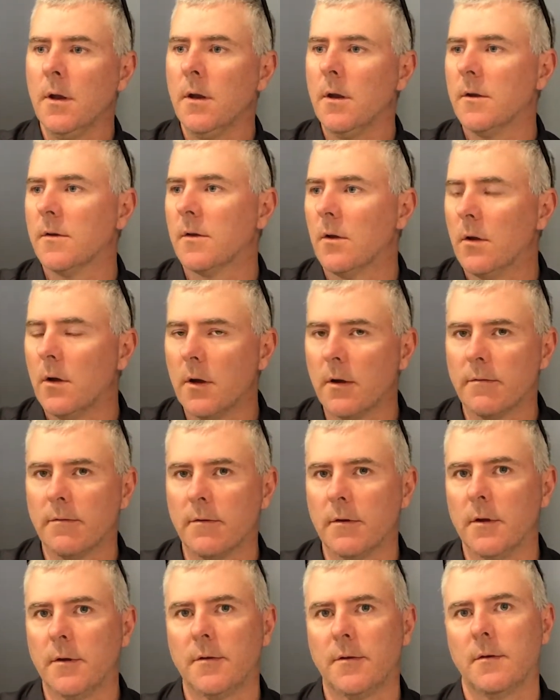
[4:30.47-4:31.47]
It is life.
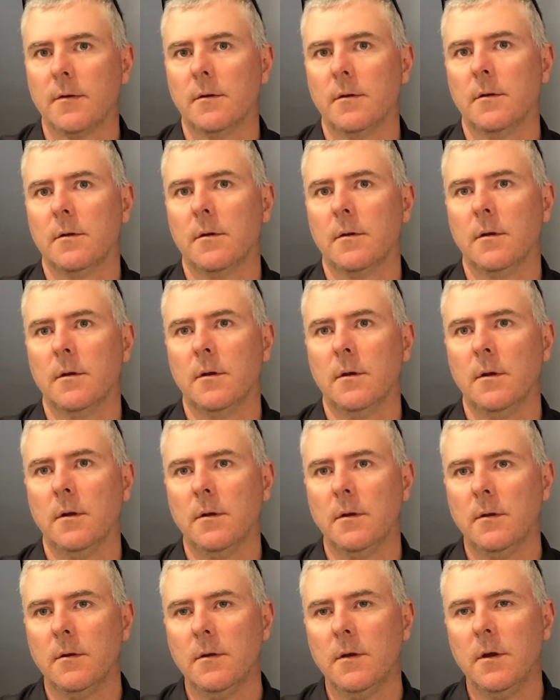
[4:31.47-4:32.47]

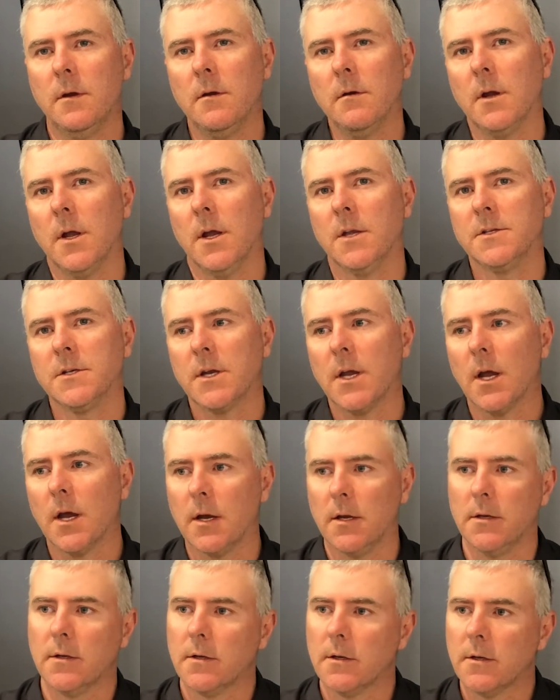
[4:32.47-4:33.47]
You've got to
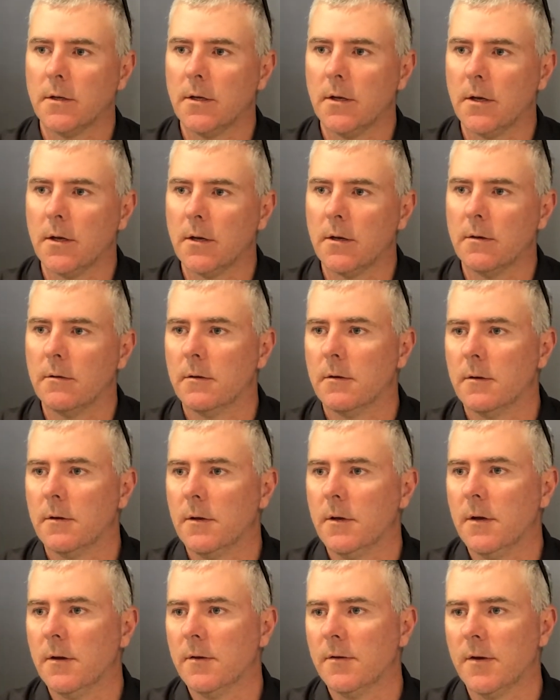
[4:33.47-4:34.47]
educate. You
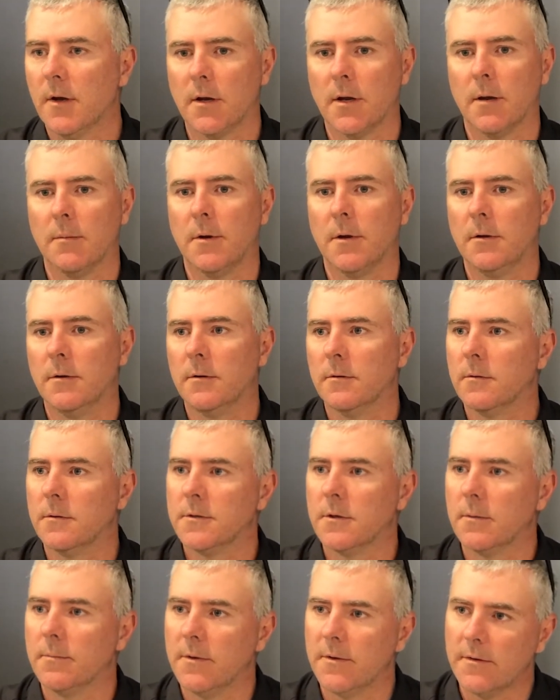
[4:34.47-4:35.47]
just don't come in and do a
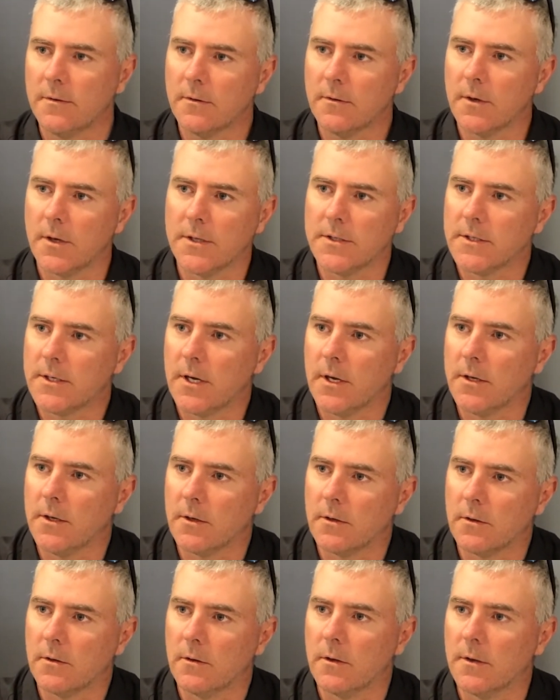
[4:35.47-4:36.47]
job. You still got to educate
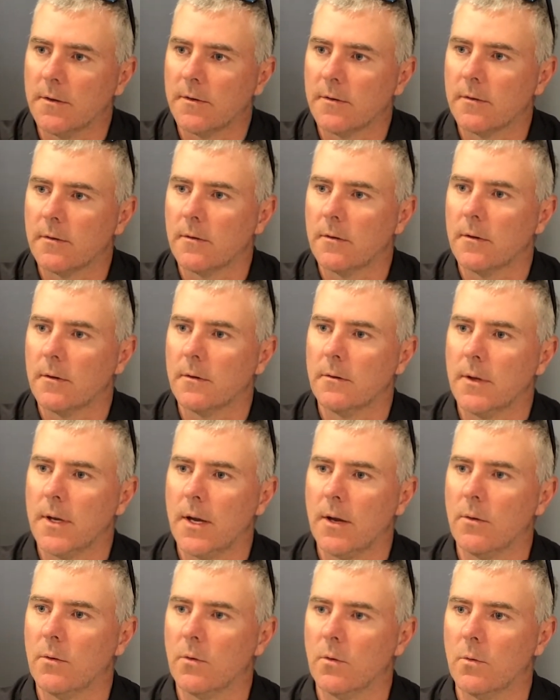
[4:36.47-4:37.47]
your clients on
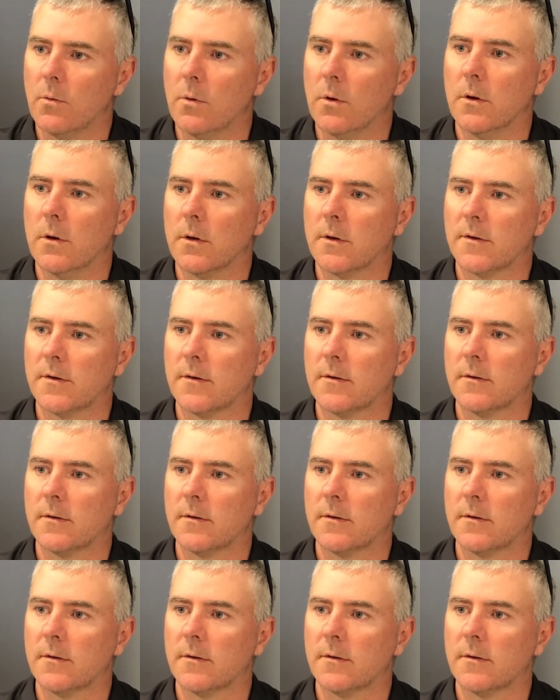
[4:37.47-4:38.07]
how it all works.